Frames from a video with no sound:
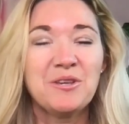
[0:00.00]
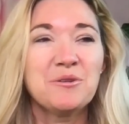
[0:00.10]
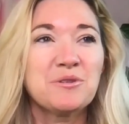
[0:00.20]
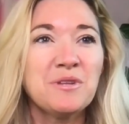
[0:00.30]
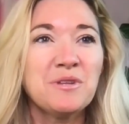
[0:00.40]

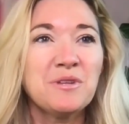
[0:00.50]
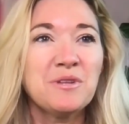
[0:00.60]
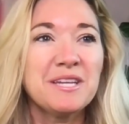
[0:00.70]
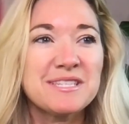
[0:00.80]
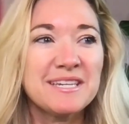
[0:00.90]
It was really
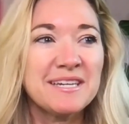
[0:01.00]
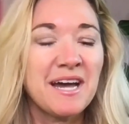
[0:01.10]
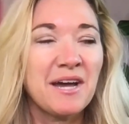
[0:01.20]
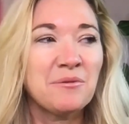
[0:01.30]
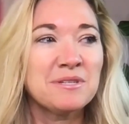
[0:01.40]

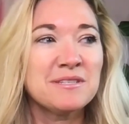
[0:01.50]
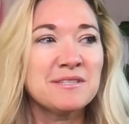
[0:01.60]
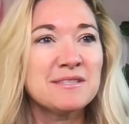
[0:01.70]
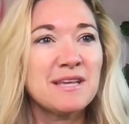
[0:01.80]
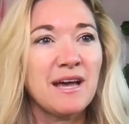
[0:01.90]
interesting. I
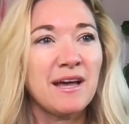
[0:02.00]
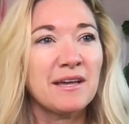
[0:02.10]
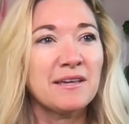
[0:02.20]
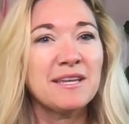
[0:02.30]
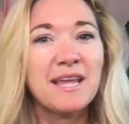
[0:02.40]
was
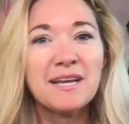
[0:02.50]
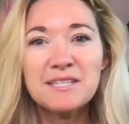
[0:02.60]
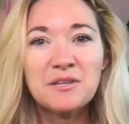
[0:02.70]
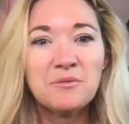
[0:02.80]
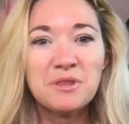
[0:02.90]

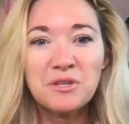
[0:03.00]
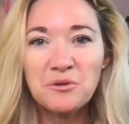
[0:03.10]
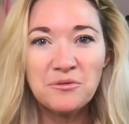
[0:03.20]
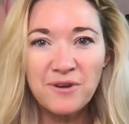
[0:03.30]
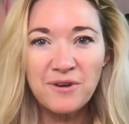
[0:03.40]
connecting with
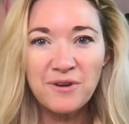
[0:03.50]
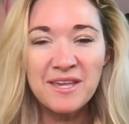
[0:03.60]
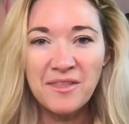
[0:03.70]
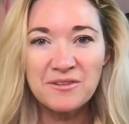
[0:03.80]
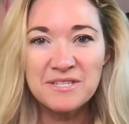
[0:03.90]
an old friend
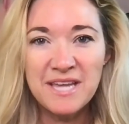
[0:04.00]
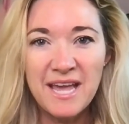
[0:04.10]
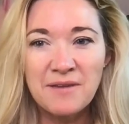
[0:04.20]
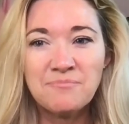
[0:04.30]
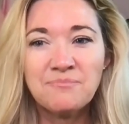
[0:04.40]
the other
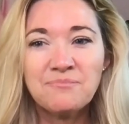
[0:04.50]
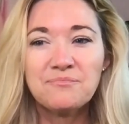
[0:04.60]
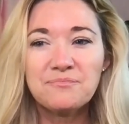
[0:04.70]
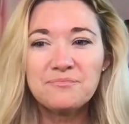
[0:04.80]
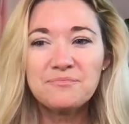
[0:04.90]
day. I
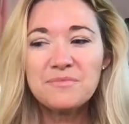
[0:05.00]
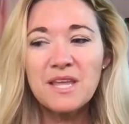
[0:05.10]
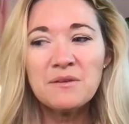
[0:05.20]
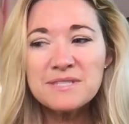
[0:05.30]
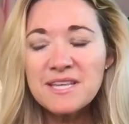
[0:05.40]

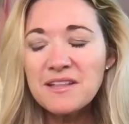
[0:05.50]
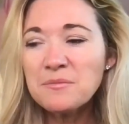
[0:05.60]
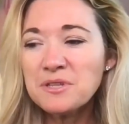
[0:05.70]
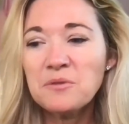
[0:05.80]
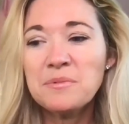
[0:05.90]
was
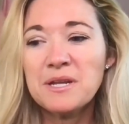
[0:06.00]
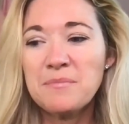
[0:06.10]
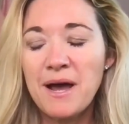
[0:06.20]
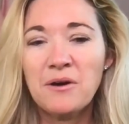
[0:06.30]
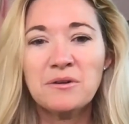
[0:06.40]
telling him a little bit
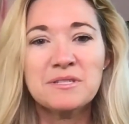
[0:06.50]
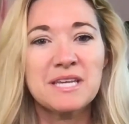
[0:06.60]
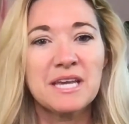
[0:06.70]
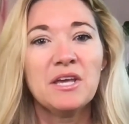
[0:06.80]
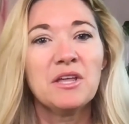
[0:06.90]

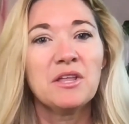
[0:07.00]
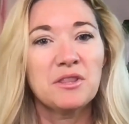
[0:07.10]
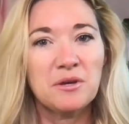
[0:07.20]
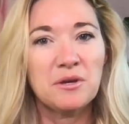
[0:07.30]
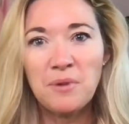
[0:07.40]
about
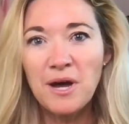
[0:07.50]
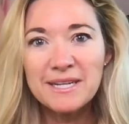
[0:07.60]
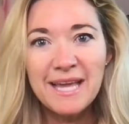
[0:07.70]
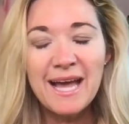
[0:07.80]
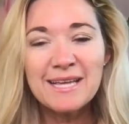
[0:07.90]
the
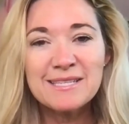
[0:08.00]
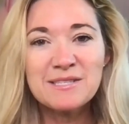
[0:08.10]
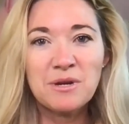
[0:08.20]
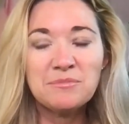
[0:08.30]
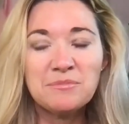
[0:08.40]

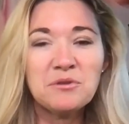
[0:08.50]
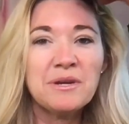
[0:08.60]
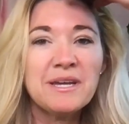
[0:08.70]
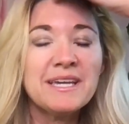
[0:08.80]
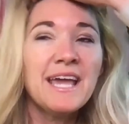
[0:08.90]
podcast and what I'm
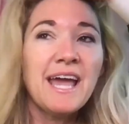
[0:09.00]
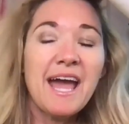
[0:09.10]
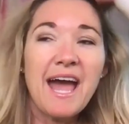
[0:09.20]
doing.